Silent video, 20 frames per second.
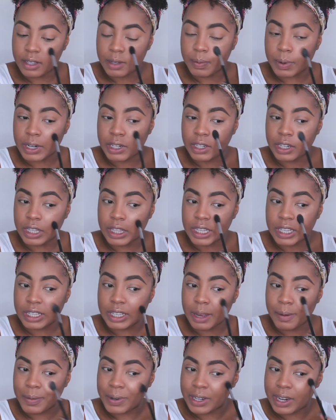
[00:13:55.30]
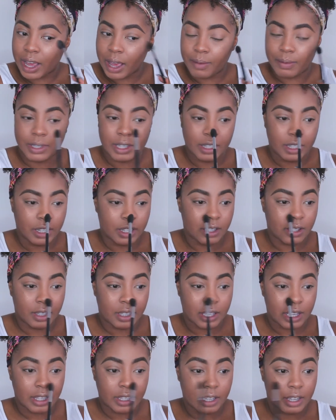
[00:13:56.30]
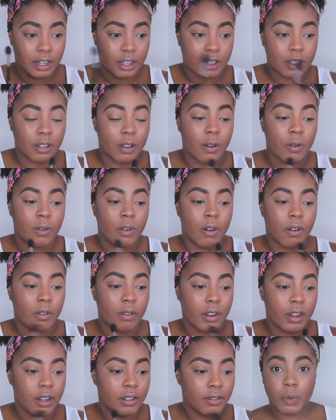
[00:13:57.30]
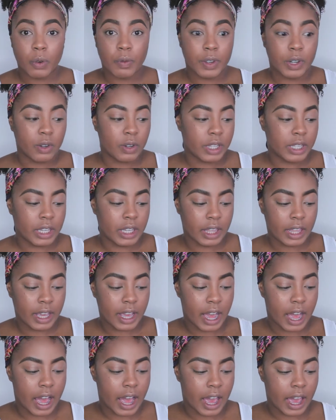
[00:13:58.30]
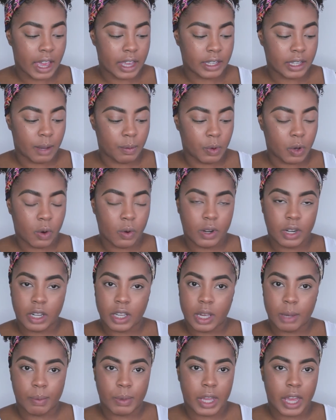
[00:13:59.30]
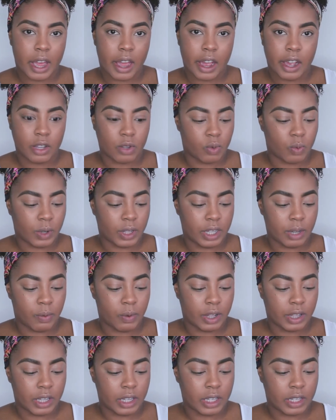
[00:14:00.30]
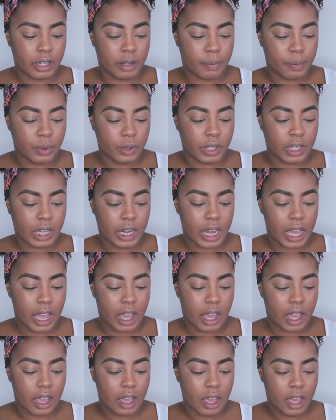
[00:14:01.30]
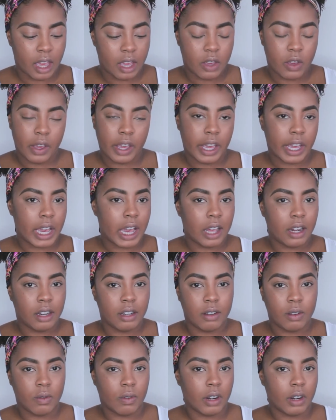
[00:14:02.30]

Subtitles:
especially in the summertime since it is so golden. Moving on to the eyes, I'm going to keep the eyes really simple today. You can kind of do